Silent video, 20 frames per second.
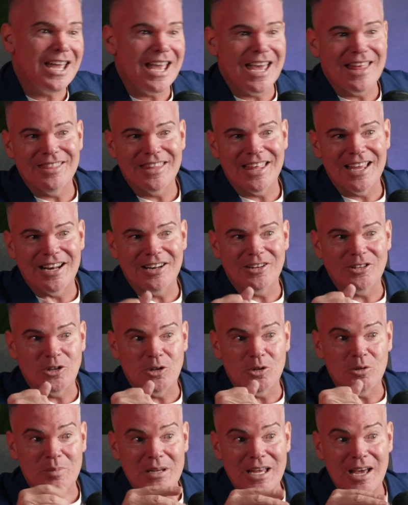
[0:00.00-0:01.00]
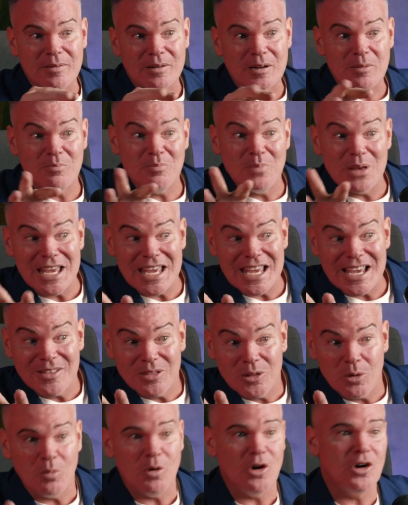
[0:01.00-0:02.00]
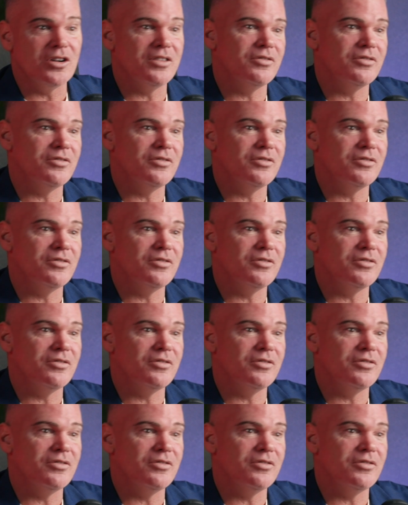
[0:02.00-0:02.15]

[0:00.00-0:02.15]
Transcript: and then you'll be able to be in the world